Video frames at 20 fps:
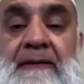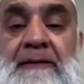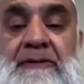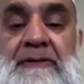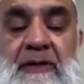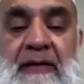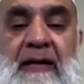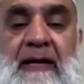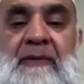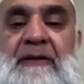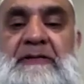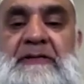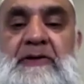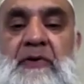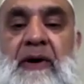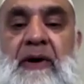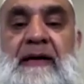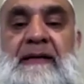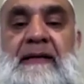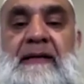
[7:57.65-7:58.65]
So that was
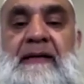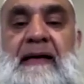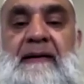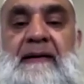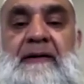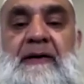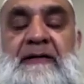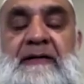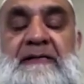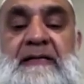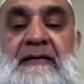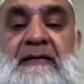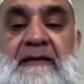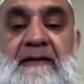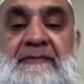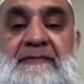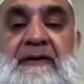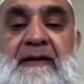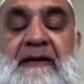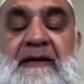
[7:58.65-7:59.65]
quite a, you know, a
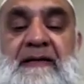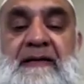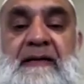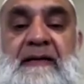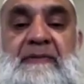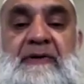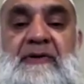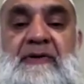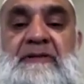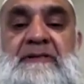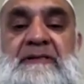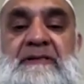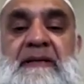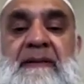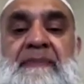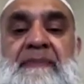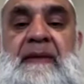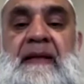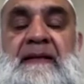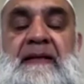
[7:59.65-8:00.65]
significant thing because
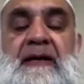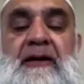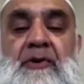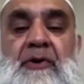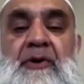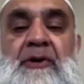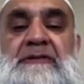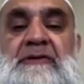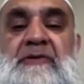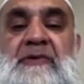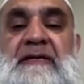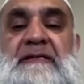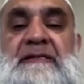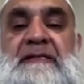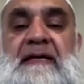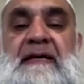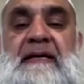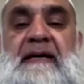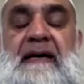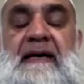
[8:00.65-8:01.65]
Tagore
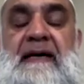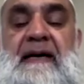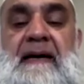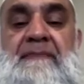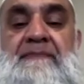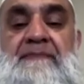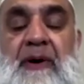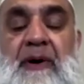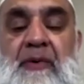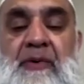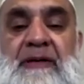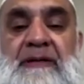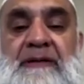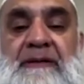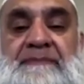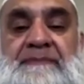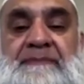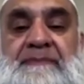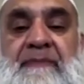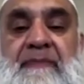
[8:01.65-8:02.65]
was a, a
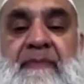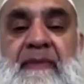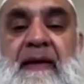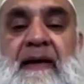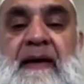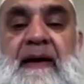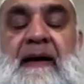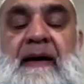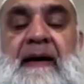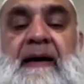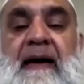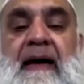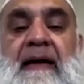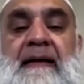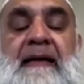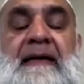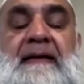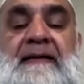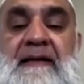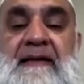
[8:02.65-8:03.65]
poet, uh,
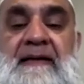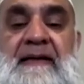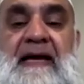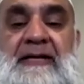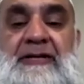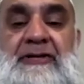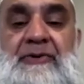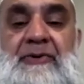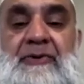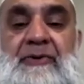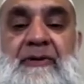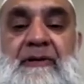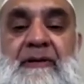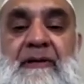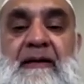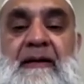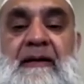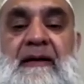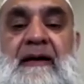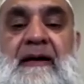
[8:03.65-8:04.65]
an intellectual,
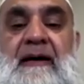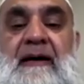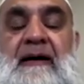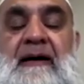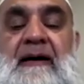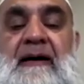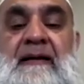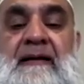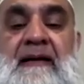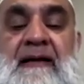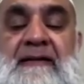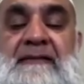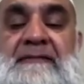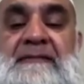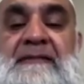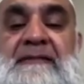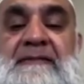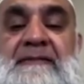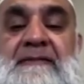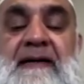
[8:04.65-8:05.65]
uh, a
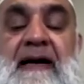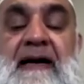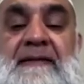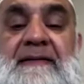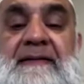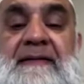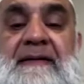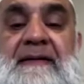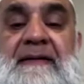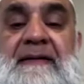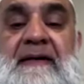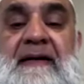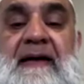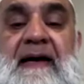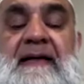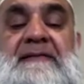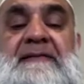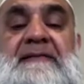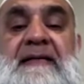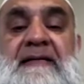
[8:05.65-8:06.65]
literary writer,
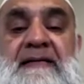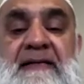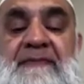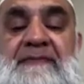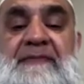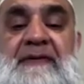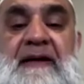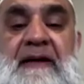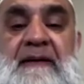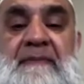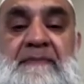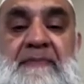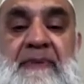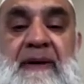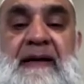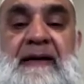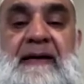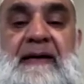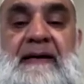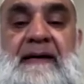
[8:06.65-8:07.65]
a significant
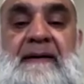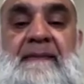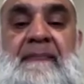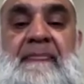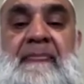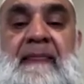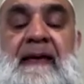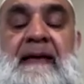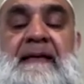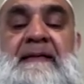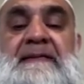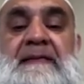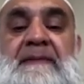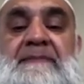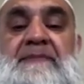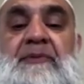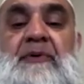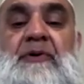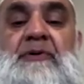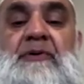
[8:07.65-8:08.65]
player in
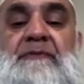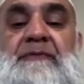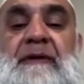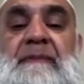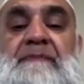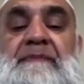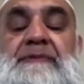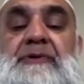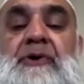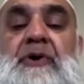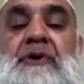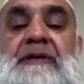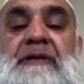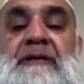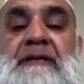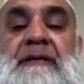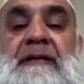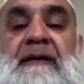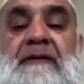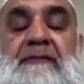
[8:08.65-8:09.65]
support of the
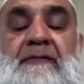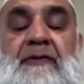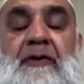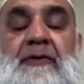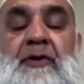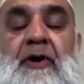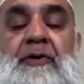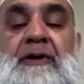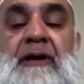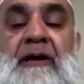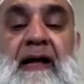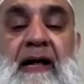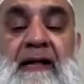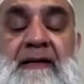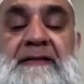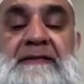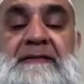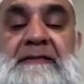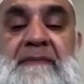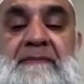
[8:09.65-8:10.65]
broader, on, on the
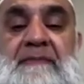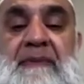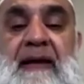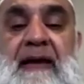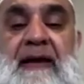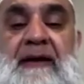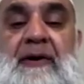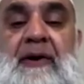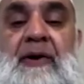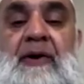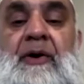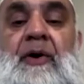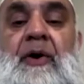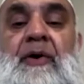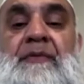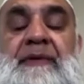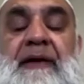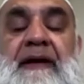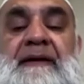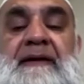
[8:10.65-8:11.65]
cultural plane,
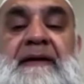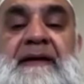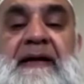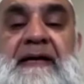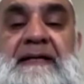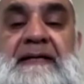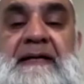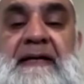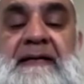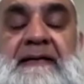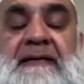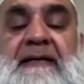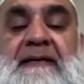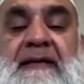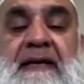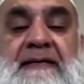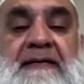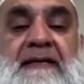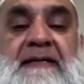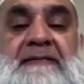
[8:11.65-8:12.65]
on the international, Indian
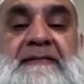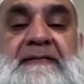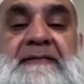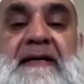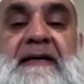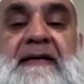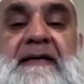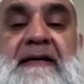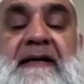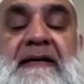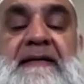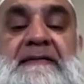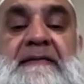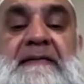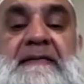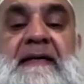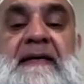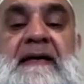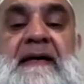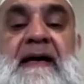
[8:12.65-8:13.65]
national struggle
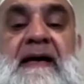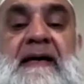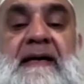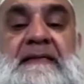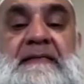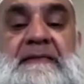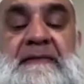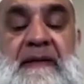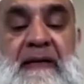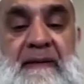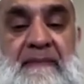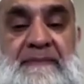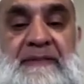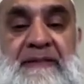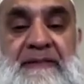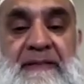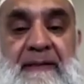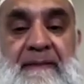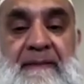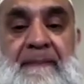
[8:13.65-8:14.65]
against, against uh,
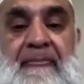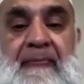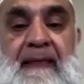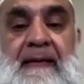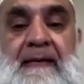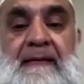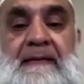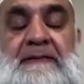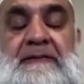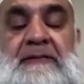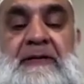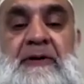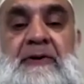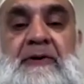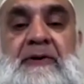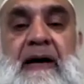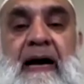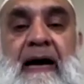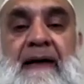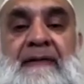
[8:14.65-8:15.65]
Britain.
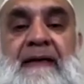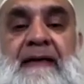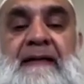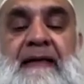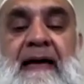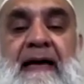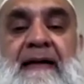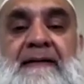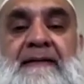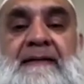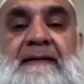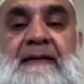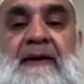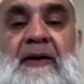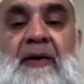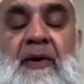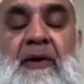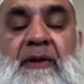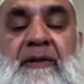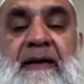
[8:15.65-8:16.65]
So I think that
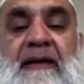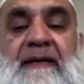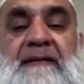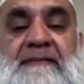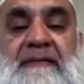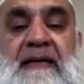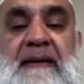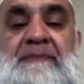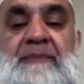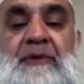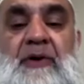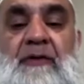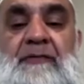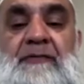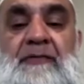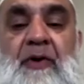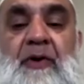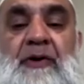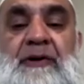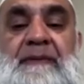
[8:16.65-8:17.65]
all that rubbed
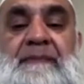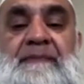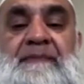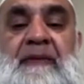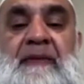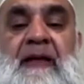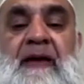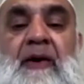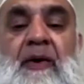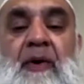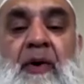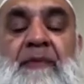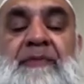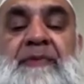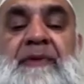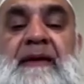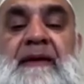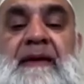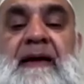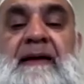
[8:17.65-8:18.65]
off on,
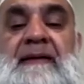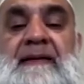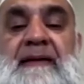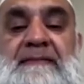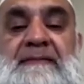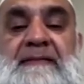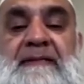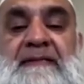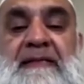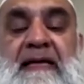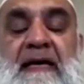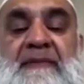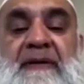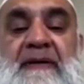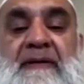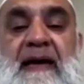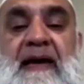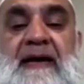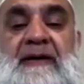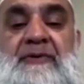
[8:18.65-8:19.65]
on the young Naran
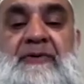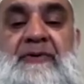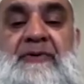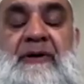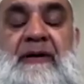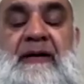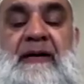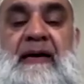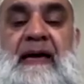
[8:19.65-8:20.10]
Sami Naidoo.